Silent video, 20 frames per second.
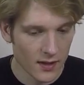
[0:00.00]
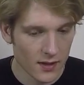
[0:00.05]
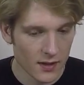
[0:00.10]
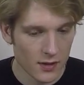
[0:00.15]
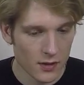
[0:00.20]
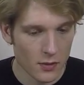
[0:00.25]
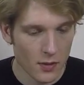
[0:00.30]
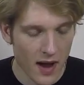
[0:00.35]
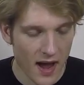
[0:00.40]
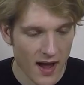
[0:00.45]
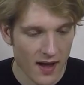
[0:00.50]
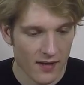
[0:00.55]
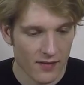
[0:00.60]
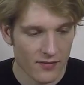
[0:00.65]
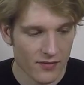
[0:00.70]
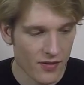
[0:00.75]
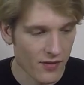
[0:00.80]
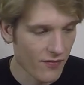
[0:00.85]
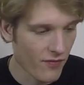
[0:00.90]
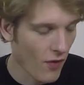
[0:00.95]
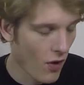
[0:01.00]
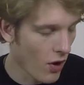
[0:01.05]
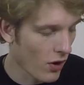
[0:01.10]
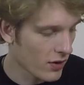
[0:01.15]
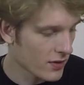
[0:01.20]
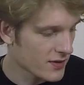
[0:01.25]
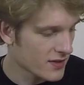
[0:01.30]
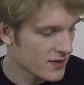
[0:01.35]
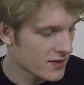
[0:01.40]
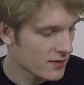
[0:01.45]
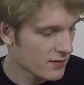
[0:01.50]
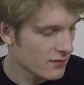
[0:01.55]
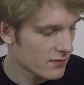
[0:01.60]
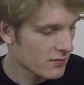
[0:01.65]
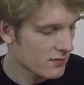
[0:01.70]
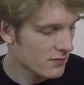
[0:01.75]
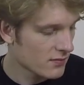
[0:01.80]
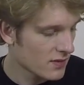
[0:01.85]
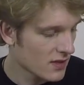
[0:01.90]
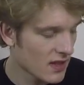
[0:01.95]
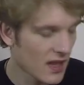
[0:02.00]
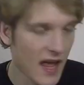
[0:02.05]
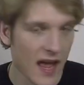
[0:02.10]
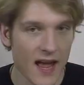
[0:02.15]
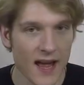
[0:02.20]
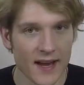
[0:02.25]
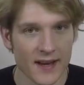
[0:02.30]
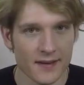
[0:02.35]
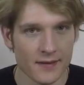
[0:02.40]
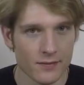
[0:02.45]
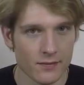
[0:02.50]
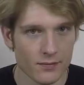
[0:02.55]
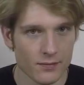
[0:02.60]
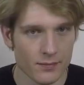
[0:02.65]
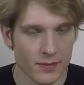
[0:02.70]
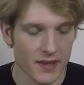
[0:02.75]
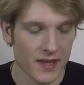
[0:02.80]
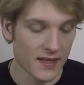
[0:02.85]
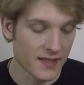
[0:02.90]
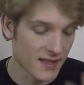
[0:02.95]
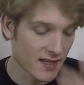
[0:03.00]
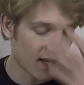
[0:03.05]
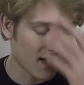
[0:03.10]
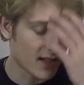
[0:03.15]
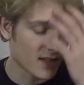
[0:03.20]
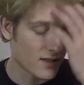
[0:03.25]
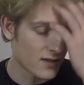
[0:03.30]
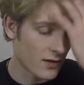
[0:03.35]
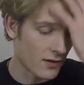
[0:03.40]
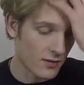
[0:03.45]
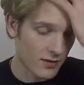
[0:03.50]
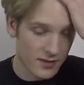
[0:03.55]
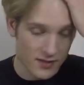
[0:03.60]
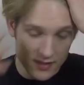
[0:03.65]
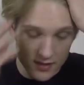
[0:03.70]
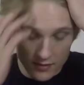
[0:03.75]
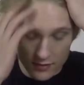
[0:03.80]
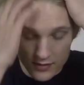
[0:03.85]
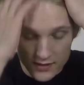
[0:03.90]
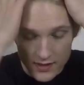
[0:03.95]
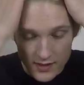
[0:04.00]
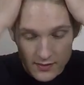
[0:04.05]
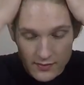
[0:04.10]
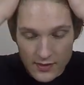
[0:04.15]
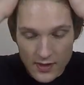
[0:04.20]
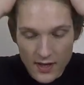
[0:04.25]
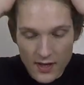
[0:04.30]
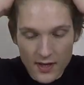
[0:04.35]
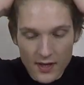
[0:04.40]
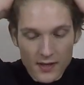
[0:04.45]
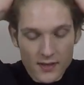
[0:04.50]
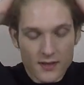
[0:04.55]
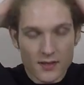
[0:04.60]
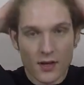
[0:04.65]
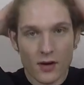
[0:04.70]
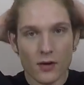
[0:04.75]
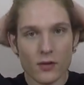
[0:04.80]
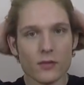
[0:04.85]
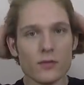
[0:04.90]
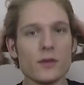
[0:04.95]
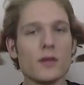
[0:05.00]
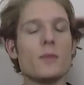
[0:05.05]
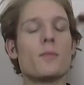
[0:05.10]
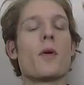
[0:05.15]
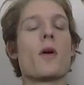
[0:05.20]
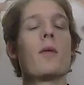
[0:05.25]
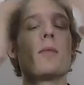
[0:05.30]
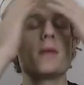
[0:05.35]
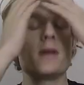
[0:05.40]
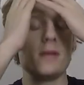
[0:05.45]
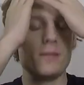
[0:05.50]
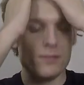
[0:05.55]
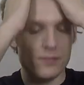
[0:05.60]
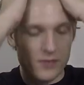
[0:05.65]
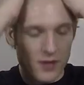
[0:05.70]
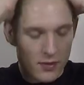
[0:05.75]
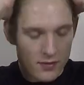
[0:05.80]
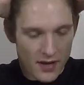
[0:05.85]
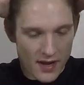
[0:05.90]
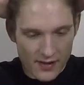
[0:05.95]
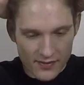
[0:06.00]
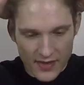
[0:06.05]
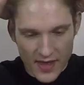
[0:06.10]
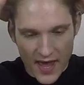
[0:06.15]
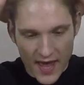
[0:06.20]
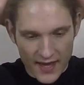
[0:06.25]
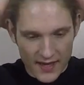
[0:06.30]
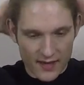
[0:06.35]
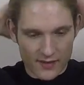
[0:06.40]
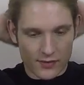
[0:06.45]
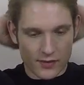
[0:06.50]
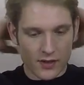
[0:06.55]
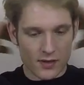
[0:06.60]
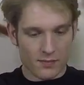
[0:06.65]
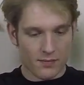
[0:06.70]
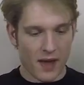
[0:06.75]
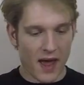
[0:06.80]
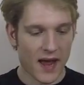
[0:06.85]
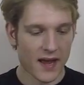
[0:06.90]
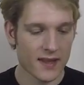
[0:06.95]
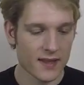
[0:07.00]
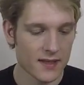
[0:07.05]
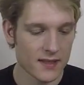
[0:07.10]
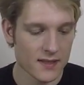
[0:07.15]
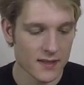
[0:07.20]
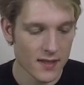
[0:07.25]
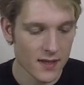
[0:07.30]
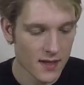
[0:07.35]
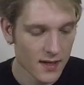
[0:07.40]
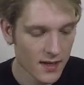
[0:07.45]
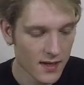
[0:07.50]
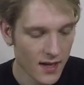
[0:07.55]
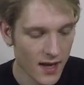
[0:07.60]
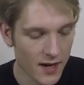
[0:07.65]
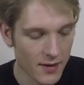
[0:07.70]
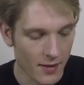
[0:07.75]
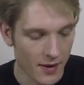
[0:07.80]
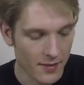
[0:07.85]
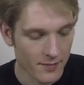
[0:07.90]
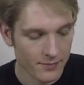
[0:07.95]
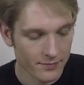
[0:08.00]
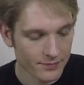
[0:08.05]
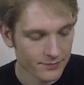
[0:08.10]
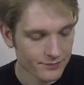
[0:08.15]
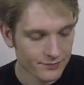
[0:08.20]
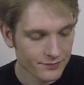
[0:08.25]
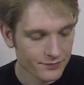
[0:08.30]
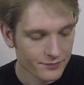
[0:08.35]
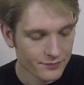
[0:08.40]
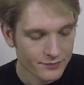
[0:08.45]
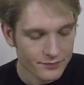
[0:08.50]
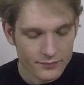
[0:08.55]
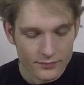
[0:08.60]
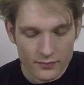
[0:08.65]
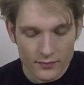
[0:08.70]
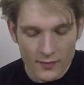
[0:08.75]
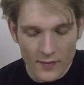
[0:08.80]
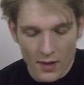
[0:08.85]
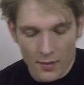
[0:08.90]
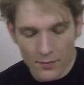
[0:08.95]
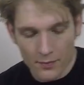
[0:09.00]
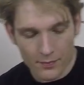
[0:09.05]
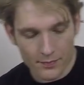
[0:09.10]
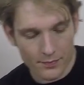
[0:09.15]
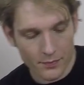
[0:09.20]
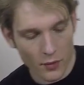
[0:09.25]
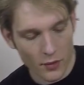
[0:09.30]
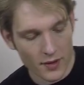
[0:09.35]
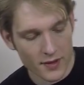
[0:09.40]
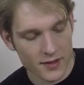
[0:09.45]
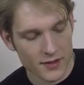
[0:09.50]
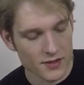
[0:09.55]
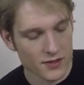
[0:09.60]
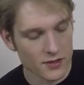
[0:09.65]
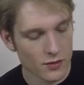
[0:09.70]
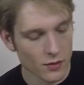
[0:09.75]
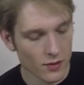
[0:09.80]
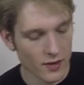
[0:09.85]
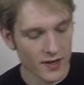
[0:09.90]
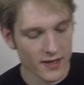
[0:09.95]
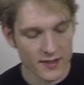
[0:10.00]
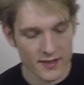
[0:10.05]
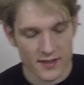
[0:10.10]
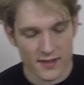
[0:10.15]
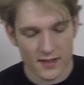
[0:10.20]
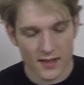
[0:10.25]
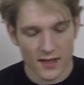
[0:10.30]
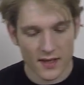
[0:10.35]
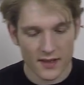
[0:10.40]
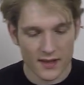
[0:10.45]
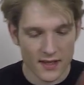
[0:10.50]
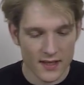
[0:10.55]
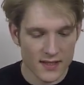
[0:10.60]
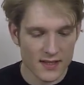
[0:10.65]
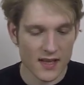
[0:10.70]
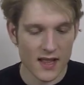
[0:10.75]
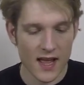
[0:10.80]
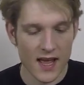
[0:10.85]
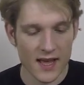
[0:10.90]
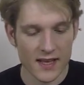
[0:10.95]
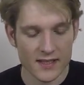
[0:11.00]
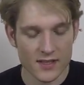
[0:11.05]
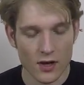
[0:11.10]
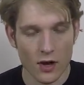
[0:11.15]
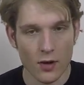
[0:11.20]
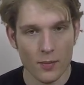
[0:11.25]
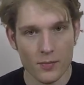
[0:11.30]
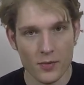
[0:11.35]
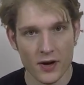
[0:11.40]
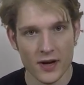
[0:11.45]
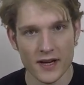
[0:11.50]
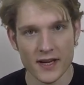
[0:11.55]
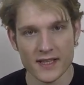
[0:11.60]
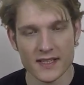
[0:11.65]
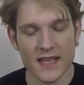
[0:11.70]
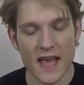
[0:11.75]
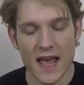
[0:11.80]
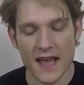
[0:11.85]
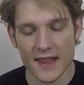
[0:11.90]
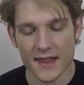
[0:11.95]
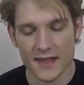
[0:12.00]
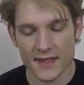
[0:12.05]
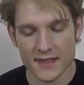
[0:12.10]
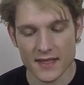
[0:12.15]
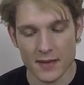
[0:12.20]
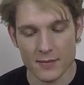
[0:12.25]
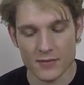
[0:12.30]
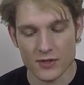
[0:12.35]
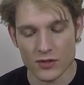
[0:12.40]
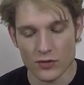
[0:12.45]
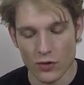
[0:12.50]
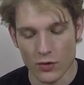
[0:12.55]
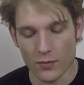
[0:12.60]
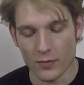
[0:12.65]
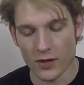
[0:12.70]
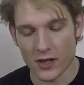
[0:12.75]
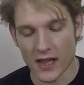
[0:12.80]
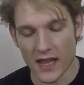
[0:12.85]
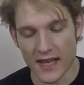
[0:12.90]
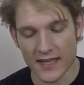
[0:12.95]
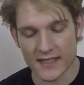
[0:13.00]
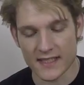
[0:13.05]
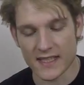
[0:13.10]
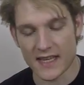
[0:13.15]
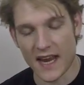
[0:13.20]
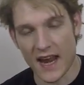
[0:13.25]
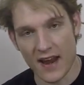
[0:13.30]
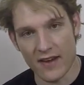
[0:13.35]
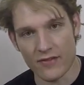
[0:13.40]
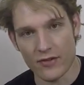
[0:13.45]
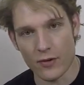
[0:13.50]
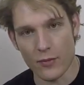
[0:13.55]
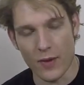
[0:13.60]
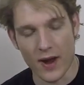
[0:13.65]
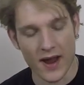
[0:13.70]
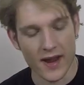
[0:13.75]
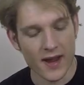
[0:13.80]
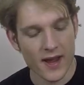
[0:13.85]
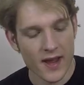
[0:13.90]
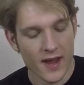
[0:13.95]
you have the Fox clan, but that's a Kickstarter exclusive, so you probably don't have that if you didn't back this. Anyway, point of the story is these clans operate exactly the same as normal clans in every way.